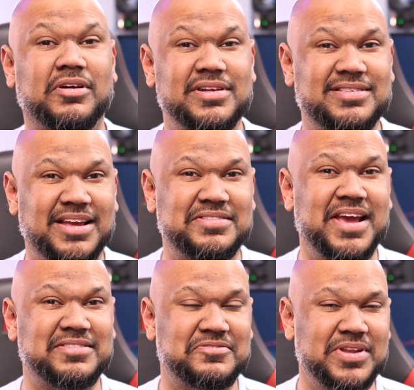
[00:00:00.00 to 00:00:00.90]
Now this
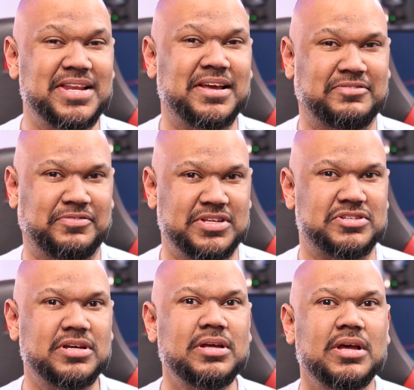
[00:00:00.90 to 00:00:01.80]
actually has a really nice
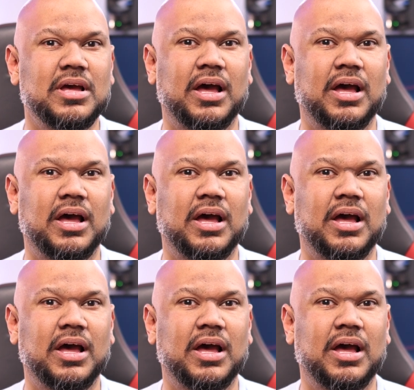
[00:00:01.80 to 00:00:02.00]
feature